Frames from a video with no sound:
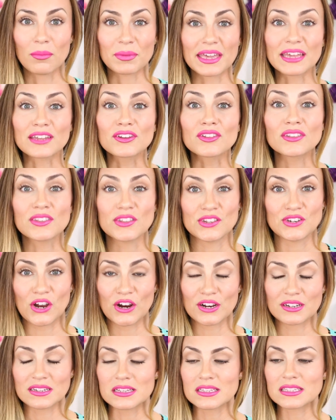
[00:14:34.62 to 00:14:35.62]
Candle in the
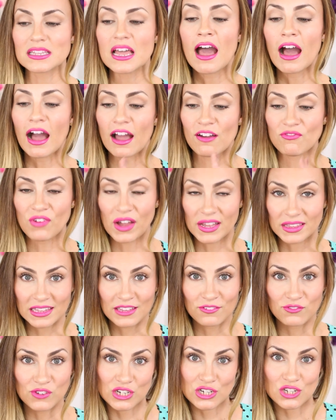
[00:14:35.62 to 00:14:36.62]
Darkness. I
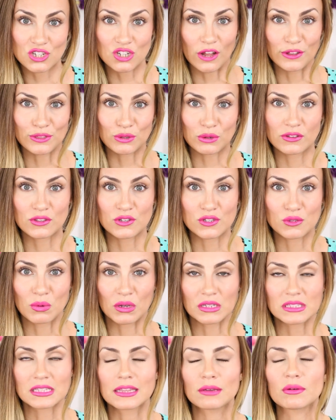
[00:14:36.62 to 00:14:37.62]
finally finished all 3 of those
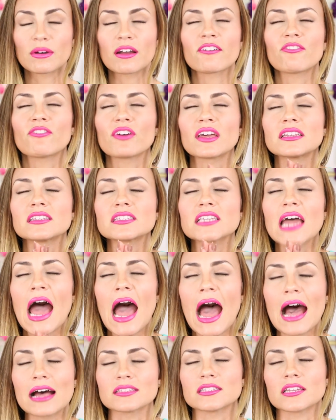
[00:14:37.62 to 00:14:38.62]
books, and they were
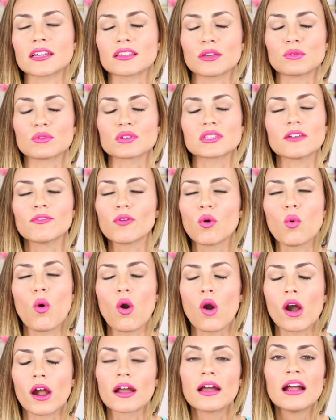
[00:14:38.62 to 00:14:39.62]
fantastic. They were Civil
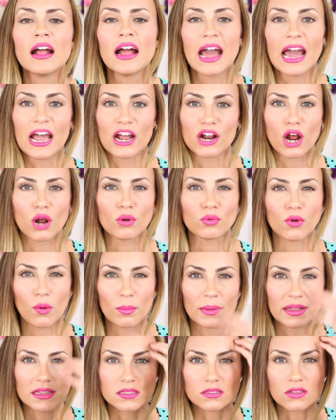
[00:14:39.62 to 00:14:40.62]
War era
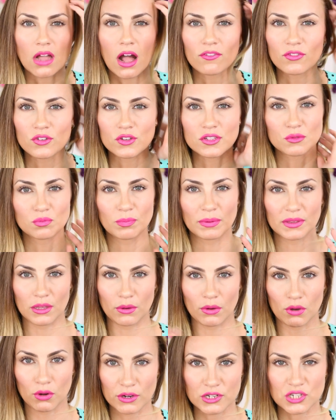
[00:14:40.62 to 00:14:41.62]
romance novels, but
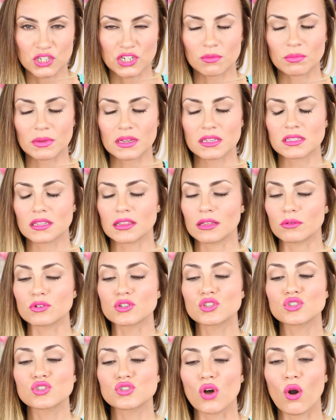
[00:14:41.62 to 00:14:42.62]
they were Christian based, and they
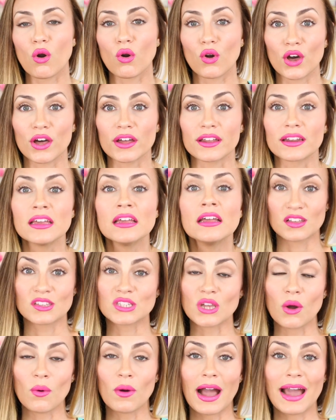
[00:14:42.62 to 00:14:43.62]
were so good.
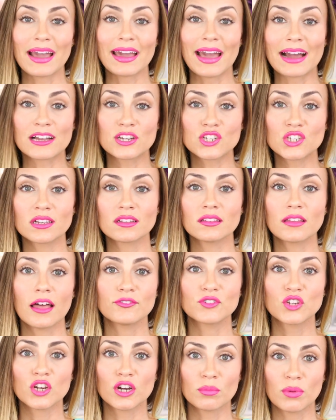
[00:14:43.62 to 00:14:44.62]
So I actually
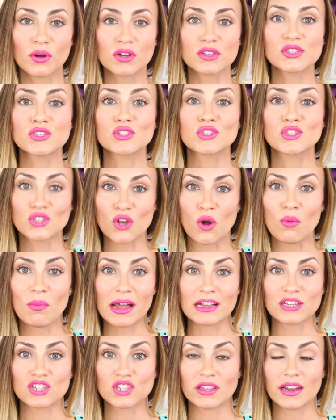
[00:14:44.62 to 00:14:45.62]
loved her books so
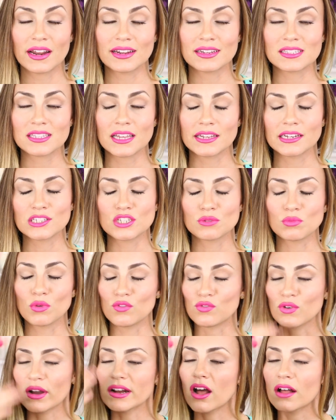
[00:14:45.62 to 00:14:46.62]
much that I decided to
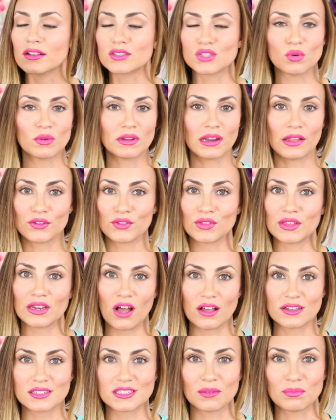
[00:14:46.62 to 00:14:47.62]
move right on to another
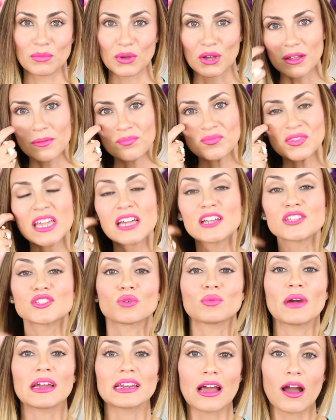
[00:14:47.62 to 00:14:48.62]
Lynn Austin book.
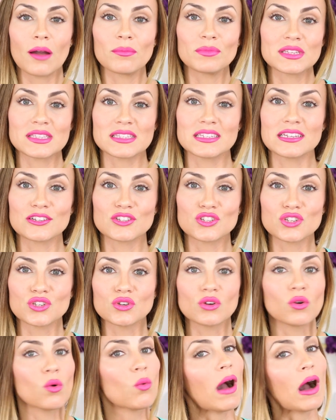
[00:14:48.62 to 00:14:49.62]
So right now I'm listening
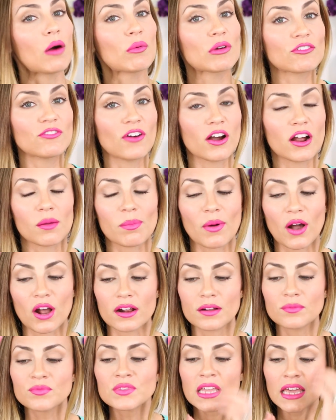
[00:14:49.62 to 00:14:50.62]
to While We're Far
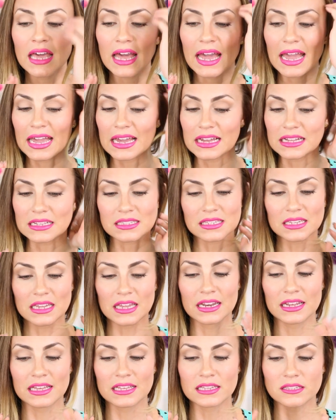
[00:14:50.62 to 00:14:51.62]
Apart, and
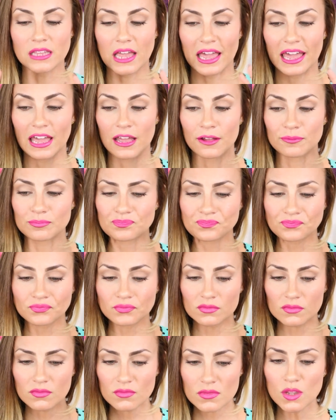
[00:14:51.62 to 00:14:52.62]
it is a
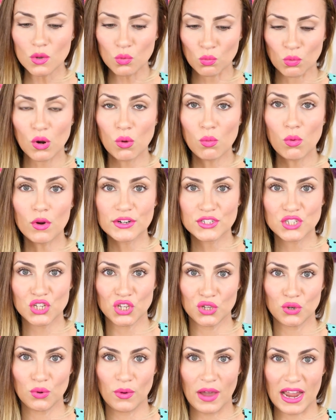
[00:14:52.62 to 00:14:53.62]
World War
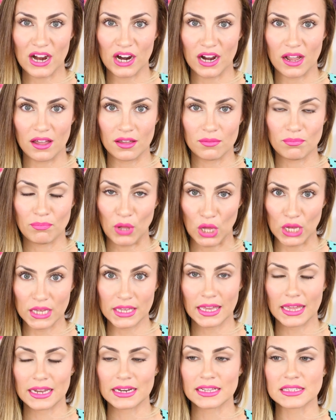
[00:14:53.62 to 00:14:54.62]
II era
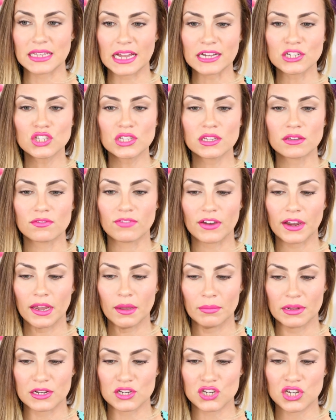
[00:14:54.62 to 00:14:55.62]
book, and it's actually
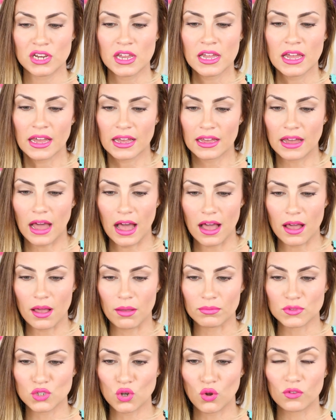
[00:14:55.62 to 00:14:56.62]
very much
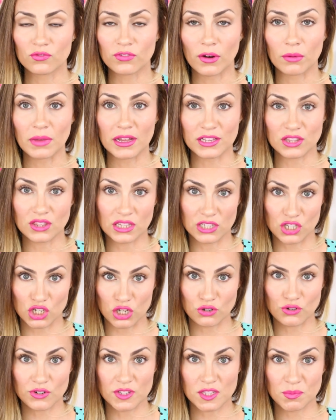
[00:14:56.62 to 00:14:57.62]
told from the
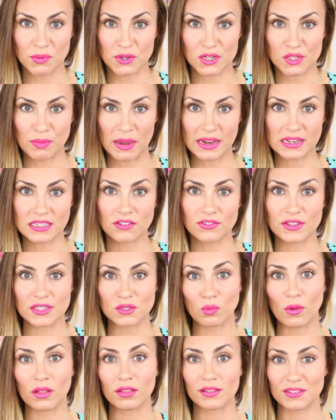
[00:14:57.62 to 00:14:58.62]
children's perspective
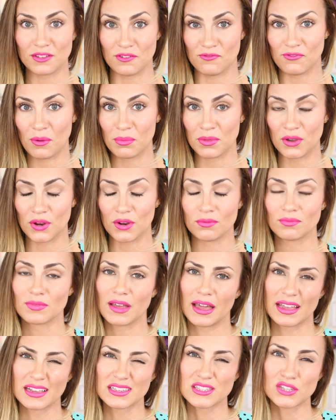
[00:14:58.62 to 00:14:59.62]
as well as from their,
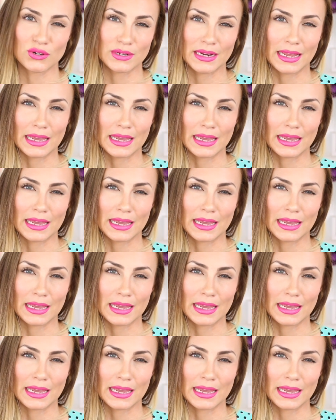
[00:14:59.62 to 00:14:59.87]
I guess, their